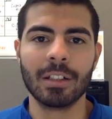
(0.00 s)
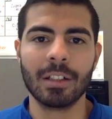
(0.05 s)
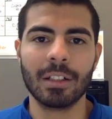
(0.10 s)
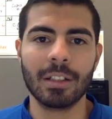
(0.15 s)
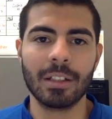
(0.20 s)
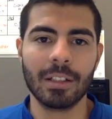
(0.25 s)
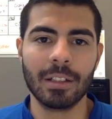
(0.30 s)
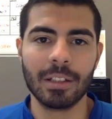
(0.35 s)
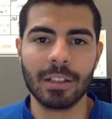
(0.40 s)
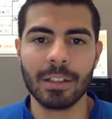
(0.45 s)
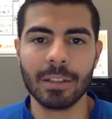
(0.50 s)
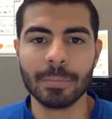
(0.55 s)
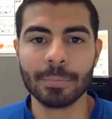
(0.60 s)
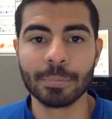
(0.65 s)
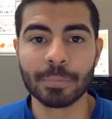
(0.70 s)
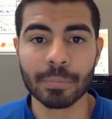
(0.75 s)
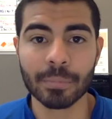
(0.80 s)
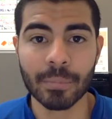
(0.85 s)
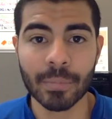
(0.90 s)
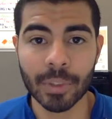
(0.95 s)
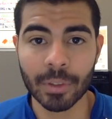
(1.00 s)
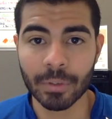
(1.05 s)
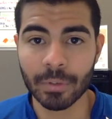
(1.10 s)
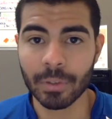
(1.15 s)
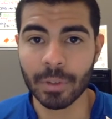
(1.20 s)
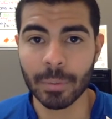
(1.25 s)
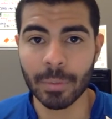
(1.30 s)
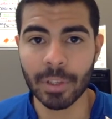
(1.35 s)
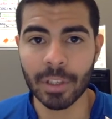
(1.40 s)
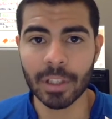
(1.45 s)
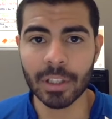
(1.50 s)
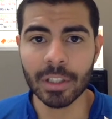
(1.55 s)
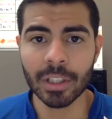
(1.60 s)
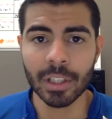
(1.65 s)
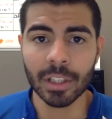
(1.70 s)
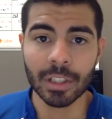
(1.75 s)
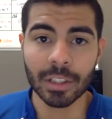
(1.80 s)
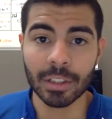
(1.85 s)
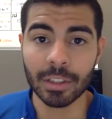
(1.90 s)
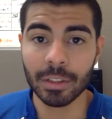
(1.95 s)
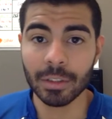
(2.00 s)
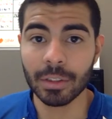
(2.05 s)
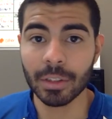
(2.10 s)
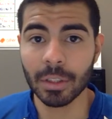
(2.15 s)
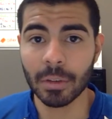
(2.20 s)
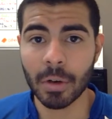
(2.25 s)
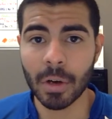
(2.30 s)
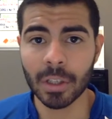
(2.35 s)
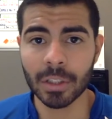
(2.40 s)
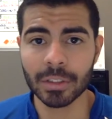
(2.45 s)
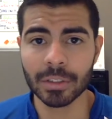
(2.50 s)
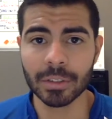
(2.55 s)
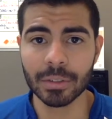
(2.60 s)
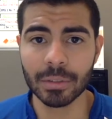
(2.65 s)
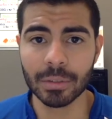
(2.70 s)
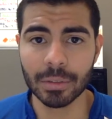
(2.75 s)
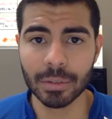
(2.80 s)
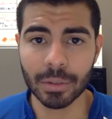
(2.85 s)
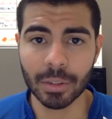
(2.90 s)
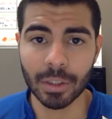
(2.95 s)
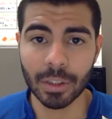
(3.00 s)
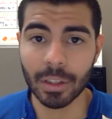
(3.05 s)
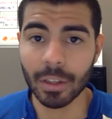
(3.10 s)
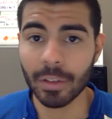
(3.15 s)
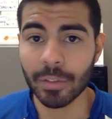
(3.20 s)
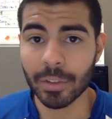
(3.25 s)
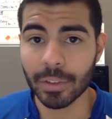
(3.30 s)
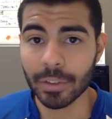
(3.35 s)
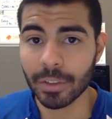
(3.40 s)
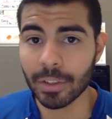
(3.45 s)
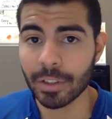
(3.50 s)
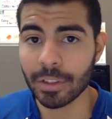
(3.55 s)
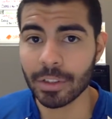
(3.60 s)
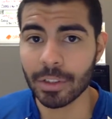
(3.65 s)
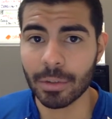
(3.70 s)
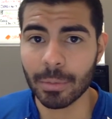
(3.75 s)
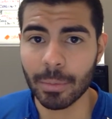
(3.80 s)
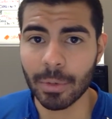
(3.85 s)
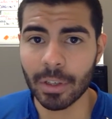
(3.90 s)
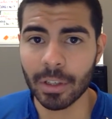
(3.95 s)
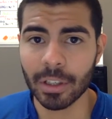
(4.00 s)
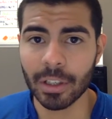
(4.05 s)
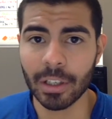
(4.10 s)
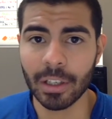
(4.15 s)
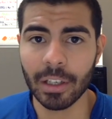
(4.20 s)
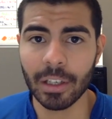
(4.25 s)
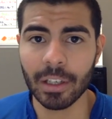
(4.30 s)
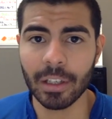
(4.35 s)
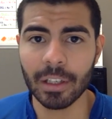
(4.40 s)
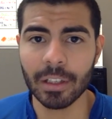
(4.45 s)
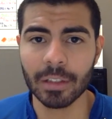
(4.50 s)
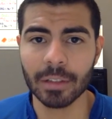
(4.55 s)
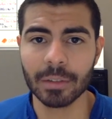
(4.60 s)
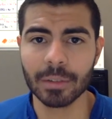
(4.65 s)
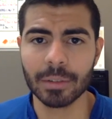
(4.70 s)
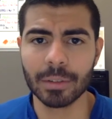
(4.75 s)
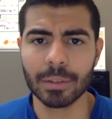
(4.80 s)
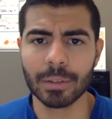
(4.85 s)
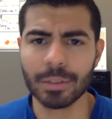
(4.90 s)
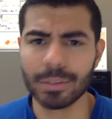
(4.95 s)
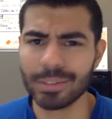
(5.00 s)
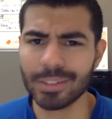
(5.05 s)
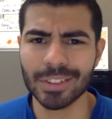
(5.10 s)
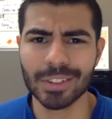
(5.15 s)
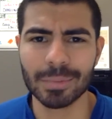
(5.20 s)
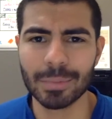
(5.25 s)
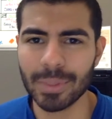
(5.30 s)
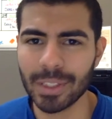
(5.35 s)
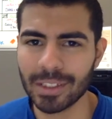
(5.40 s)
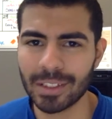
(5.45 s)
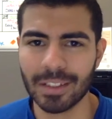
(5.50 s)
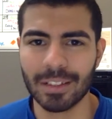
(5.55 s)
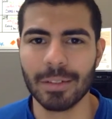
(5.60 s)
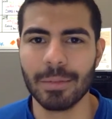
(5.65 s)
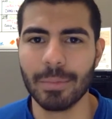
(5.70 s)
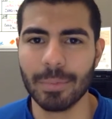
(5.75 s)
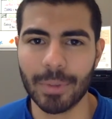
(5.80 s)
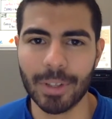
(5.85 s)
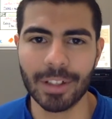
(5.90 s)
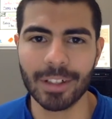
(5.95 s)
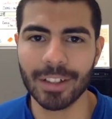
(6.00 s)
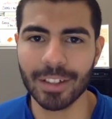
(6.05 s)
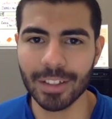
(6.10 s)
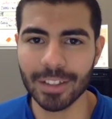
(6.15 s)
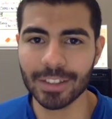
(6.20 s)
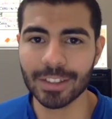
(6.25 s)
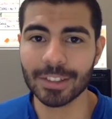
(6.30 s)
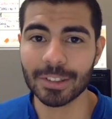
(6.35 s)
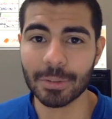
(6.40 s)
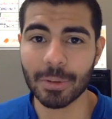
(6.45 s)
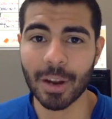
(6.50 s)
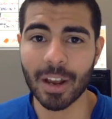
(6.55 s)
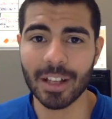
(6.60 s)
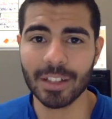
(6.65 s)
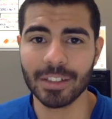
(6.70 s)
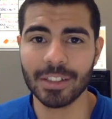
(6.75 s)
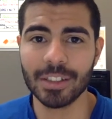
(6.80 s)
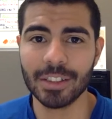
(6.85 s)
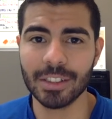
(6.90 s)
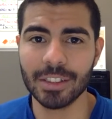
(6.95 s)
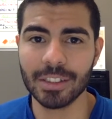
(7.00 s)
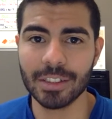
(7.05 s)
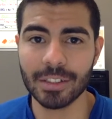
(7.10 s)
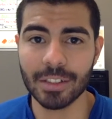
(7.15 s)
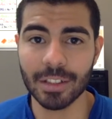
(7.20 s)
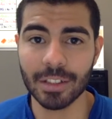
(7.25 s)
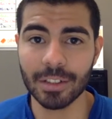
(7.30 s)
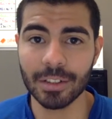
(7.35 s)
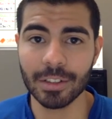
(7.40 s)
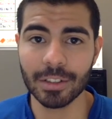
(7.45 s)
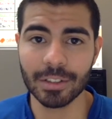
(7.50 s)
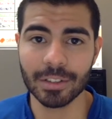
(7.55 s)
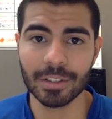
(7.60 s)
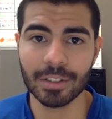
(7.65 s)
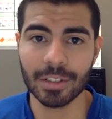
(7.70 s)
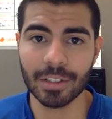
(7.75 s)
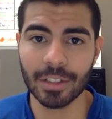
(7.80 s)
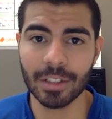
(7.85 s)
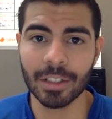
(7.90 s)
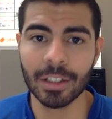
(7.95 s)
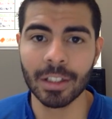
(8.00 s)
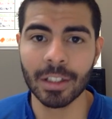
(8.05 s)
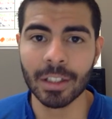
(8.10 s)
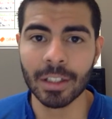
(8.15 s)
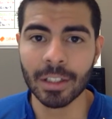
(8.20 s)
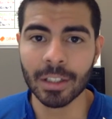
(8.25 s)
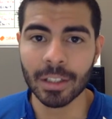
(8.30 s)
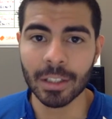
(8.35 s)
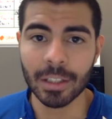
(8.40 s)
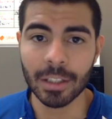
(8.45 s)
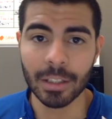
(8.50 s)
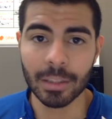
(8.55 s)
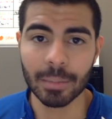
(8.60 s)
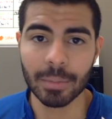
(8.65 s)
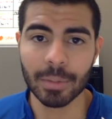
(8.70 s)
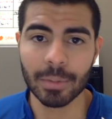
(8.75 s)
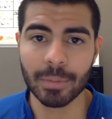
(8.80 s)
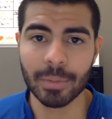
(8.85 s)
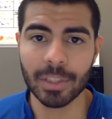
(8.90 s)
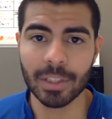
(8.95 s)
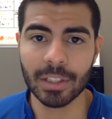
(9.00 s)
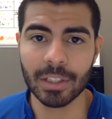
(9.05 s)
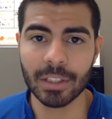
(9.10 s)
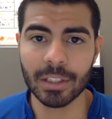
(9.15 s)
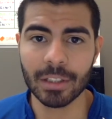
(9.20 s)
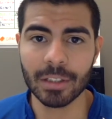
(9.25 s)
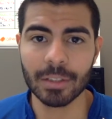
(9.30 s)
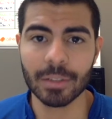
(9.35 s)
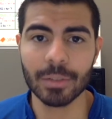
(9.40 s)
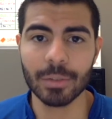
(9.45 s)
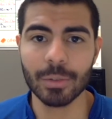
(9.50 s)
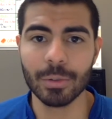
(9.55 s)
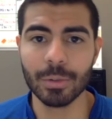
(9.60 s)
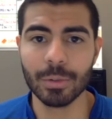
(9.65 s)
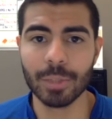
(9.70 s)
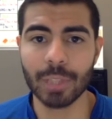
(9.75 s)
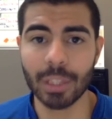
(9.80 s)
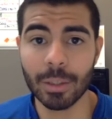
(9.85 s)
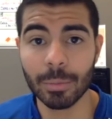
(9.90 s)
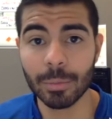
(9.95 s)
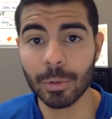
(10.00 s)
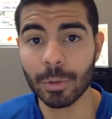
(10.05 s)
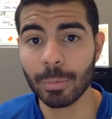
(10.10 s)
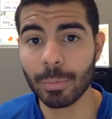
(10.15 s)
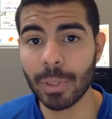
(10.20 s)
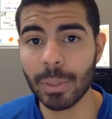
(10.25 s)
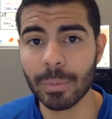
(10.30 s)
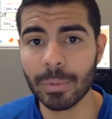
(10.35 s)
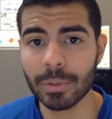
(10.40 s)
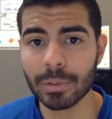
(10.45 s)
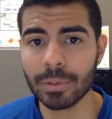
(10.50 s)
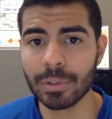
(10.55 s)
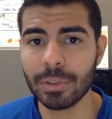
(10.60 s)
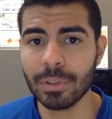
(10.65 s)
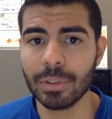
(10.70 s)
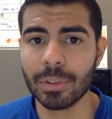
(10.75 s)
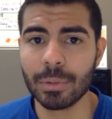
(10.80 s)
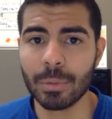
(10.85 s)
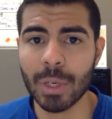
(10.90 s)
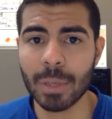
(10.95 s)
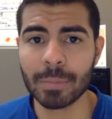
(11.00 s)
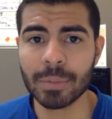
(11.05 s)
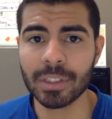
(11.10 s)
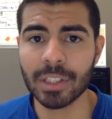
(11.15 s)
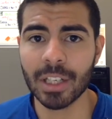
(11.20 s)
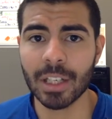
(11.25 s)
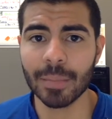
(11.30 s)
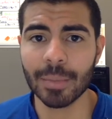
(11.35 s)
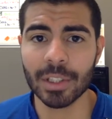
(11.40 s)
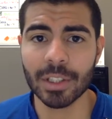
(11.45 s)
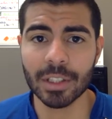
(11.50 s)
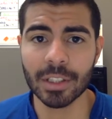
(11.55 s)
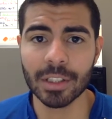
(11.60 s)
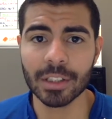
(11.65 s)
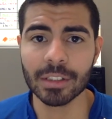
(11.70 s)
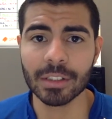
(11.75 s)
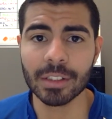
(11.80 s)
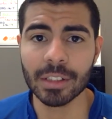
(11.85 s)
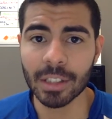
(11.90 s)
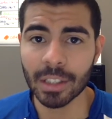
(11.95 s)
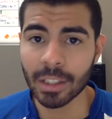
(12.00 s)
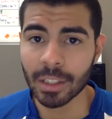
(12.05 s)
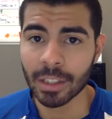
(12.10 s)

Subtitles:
And from there, you go on to other digital marketing, or just basically marketing strategies that you can start implementing to get more people to your website. Because,